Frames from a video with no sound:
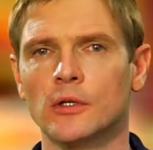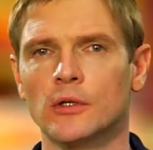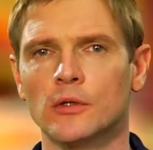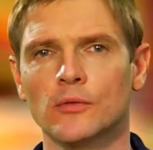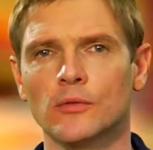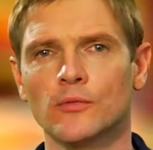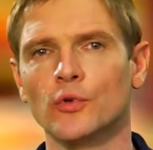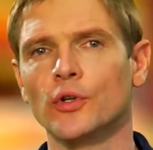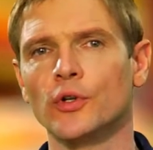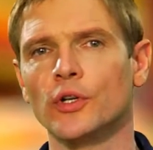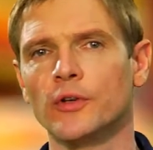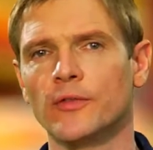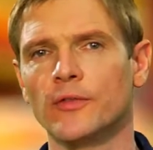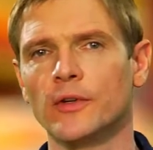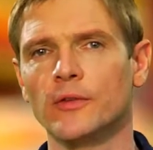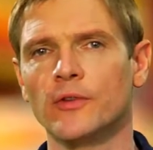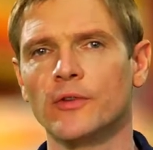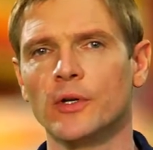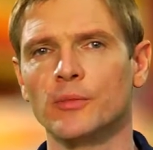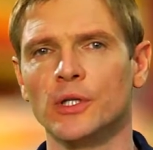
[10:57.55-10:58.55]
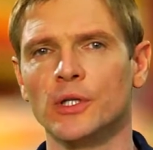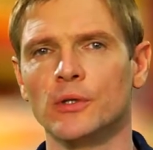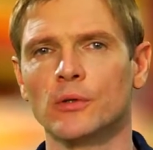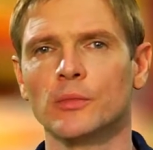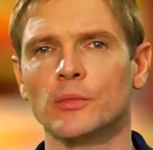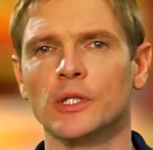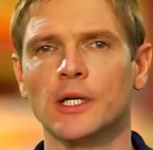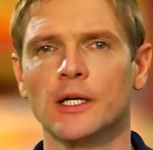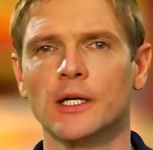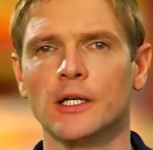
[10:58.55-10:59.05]
I would use this
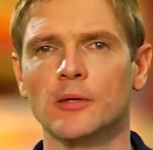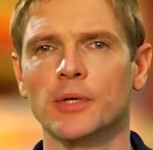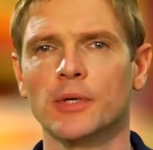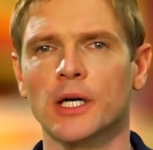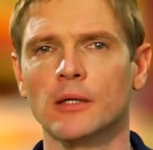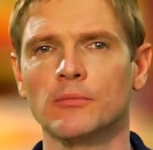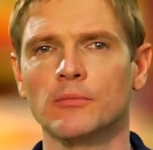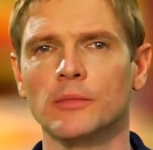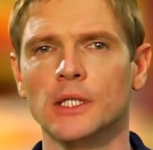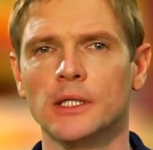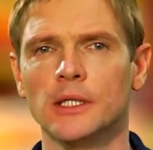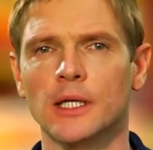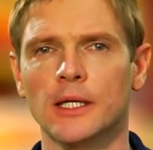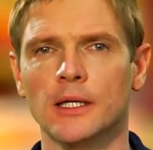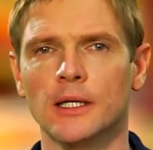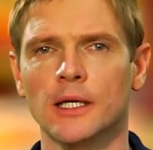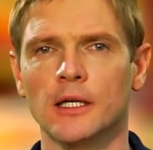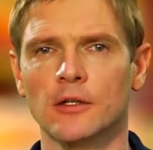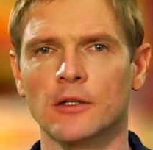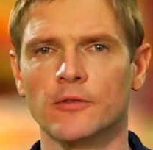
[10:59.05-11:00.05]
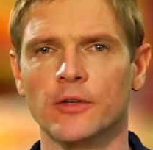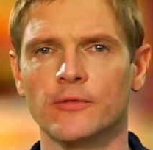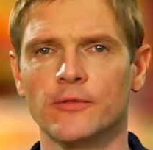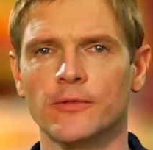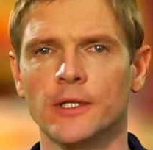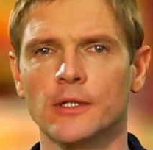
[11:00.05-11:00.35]
function in combination with a